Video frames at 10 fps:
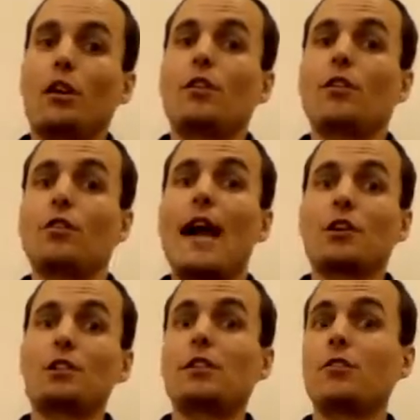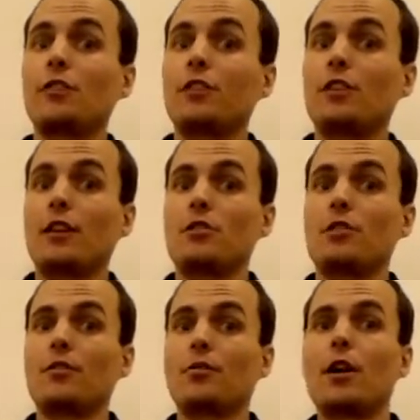is actually surface
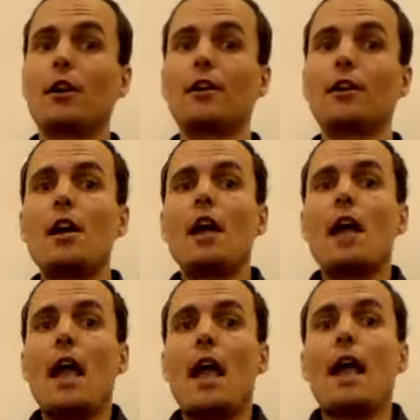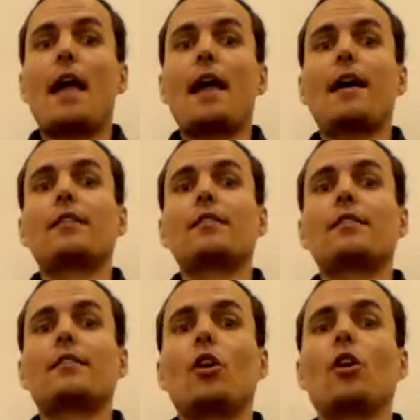tension of the water,
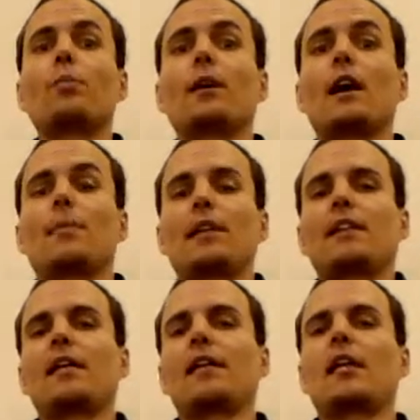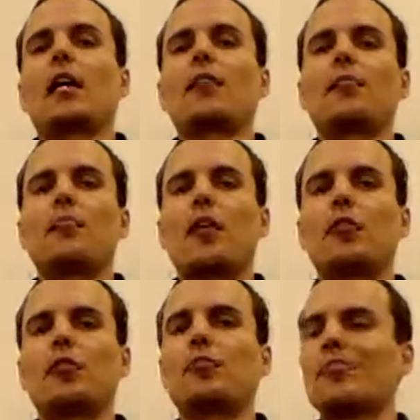and open it up. And that takes a lot of
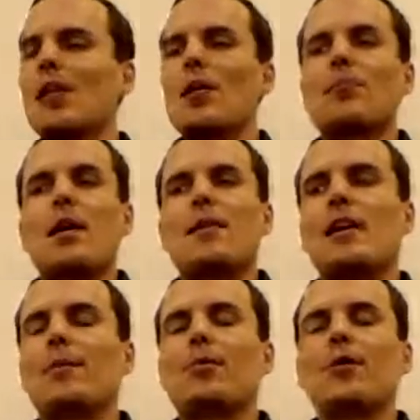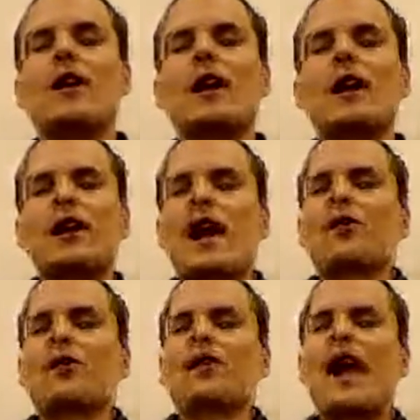muscle. Baby keeps breathing.
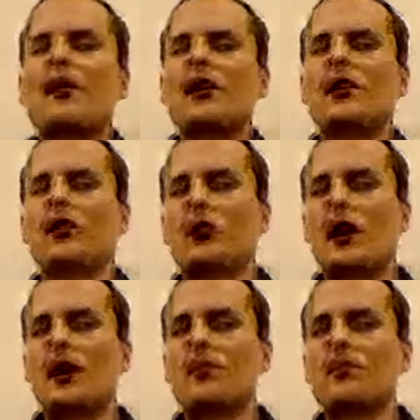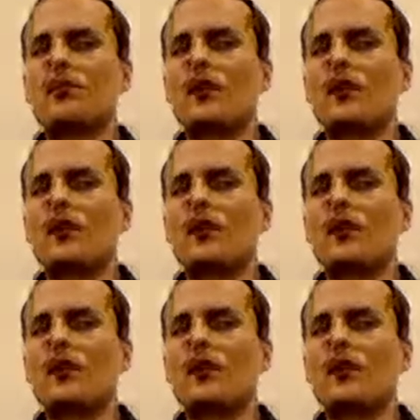Everyone's happy. It's great.